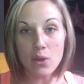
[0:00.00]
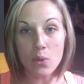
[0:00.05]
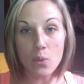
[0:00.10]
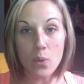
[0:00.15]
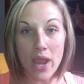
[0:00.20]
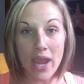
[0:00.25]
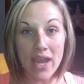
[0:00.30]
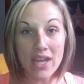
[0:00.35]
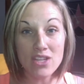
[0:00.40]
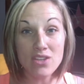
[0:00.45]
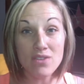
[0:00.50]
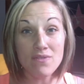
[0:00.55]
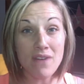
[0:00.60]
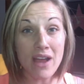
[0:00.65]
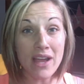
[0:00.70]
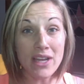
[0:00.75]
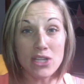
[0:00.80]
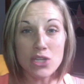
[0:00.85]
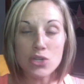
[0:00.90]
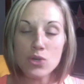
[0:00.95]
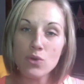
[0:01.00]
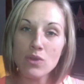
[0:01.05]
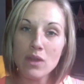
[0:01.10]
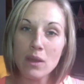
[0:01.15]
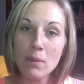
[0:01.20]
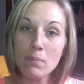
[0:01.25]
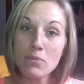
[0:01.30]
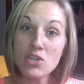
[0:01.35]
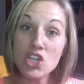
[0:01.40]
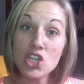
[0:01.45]
a way to fine tune
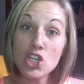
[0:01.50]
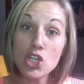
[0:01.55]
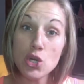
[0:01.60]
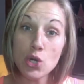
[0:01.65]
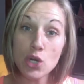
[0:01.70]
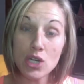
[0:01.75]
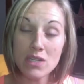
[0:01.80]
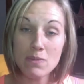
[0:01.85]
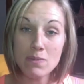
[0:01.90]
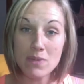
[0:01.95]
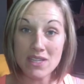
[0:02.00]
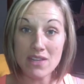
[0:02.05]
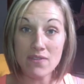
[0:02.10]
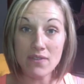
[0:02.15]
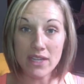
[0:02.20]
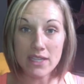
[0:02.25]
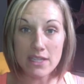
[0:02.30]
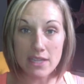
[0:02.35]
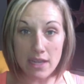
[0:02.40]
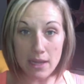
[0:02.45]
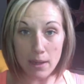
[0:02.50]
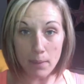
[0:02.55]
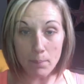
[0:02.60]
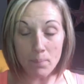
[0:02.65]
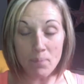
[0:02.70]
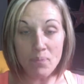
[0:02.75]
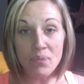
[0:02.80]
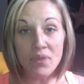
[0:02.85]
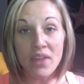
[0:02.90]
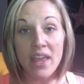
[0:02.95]
them to your specific team.
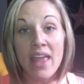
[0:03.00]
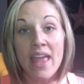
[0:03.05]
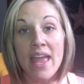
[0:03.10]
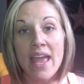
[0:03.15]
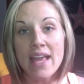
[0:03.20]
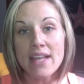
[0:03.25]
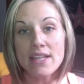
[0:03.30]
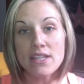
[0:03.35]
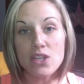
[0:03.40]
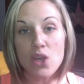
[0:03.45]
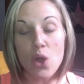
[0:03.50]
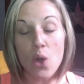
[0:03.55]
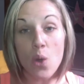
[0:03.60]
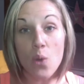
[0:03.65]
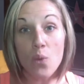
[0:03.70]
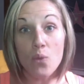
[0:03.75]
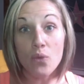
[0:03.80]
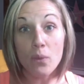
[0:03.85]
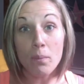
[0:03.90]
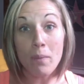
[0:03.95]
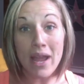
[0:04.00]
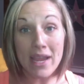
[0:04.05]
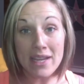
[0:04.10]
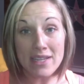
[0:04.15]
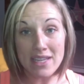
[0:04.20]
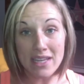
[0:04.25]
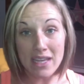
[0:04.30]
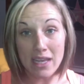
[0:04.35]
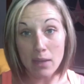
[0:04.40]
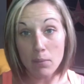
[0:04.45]
And so for my
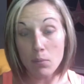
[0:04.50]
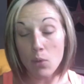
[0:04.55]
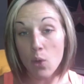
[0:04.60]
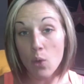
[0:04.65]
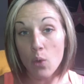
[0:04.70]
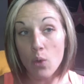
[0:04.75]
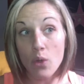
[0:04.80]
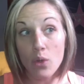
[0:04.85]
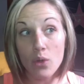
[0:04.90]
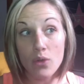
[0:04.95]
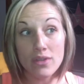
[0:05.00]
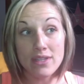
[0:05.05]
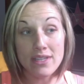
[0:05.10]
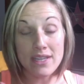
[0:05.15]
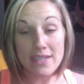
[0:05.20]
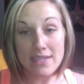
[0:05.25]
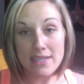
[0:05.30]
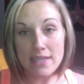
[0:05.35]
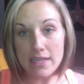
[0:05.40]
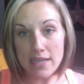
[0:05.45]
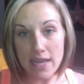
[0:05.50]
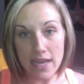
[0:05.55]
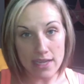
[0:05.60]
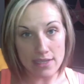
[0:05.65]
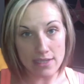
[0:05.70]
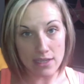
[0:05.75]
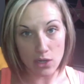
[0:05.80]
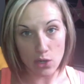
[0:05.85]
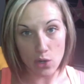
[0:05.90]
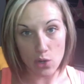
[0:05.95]
team, 60 days
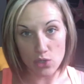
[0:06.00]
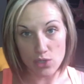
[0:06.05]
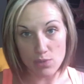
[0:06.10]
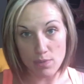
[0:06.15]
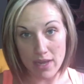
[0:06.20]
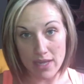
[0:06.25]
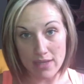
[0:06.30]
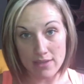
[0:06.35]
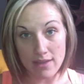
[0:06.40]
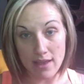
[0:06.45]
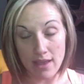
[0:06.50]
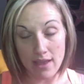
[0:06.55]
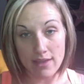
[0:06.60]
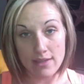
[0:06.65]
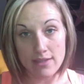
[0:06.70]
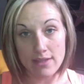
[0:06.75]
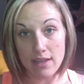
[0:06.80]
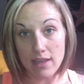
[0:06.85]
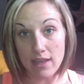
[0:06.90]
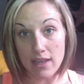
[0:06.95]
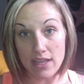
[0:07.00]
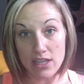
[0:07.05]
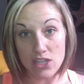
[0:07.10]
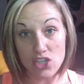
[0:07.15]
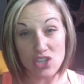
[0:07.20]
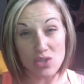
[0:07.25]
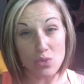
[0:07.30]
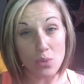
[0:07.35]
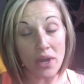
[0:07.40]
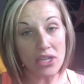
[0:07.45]
in a Coach Basics is
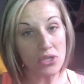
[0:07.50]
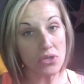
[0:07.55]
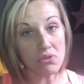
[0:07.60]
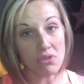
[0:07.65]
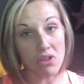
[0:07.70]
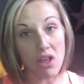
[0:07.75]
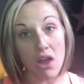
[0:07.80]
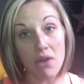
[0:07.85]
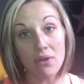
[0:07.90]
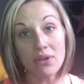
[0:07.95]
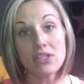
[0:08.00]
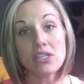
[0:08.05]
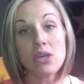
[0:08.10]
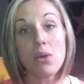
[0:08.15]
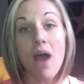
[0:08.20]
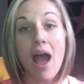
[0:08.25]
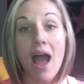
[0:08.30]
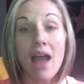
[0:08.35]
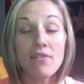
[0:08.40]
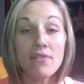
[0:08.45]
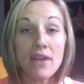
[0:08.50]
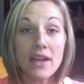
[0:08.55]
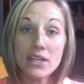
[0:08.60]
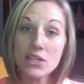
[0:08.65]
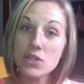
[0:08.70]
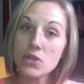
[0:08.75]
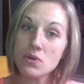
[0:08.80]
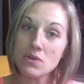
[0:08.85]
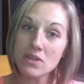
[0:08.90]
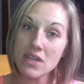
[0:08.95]
just way too long. So I fine
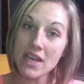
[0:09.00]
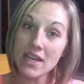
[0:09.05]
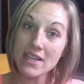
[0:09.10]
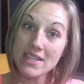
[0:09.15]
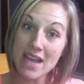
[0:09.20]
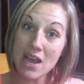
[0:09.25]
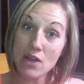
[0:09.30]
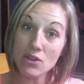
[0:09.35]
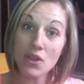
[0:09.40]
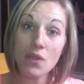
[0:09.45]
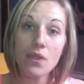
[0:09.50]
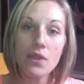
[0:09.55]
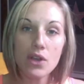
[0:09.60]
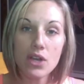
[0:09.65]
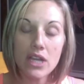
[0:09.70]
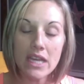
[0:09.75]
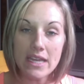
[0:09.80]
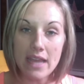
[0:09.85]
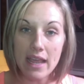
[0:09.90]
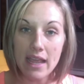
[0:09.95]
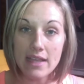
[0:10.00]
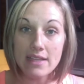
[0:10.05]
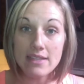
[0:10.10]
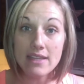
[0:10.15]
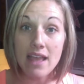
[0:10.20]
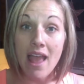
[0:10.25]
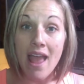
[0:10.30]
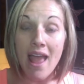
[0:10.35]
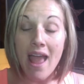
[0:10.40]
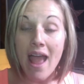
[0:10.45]
tuned it down to 30 days.
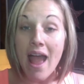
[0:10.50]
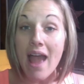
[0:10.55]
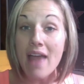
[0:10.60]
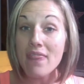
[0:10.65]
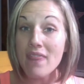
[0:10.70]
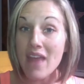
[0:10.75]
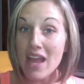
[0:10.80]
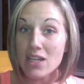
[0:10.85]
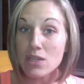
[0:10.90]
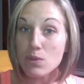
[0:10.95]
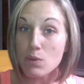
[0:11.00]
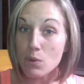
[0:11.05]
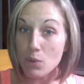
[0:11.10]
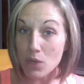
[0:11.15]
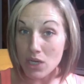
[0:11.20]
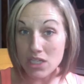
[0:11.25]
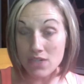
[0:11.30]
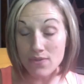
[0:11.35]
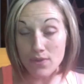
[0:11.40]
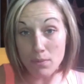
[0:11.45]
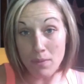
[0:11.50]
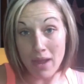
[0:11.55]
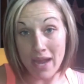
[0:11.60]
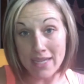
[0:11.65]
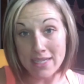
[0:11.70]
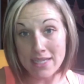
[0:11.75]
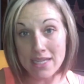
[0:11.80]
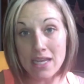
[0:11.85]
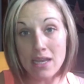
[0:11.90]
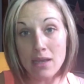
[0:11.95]
And that's what works for my
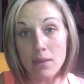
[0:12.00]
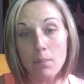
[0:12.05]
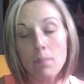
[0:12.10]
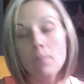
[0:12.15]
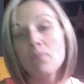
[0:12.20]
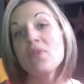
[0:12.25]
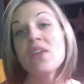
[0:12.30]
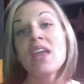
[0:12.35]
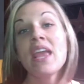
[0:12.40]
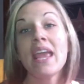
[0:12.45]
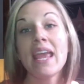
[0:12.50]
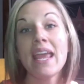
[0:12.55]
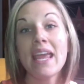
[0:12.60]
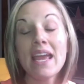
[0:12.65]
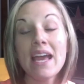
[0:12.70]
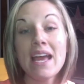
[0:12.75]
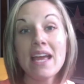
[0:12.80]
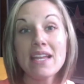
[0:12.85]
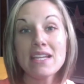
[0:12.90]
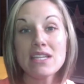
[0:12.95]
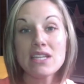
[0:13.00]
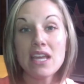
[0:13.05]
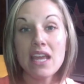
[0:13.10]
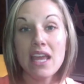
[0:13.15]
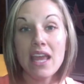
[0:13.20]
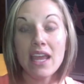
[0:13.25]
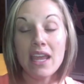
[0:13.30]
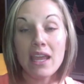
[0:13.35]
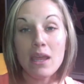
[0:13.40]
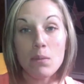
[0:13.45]
team. And
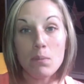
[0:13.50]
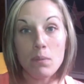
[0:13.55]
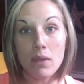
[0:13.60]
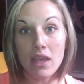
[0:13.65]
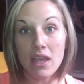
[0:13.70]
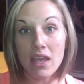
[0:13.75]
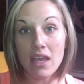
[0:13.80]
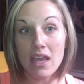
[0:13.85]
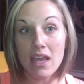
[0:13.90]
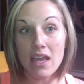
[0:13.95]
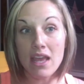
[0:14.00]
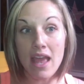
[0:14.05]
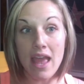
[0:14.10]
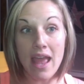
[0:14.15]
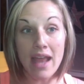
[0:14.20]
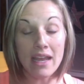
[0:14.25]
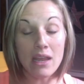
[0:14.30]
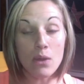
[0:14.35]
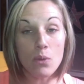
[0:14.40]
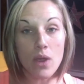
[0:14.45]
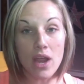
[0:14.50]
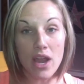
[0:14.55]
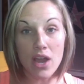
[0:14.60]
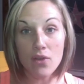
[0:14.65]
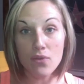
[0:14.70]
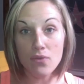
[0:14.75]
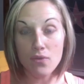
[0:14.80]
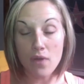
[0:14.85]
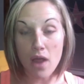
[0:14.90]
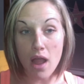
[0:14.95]
it can be
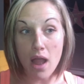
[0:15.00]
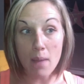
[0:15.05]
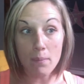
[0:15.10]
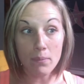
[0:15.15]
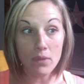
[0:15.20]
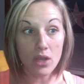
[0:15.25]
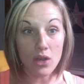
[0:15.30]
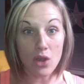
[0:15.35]
anywhere from,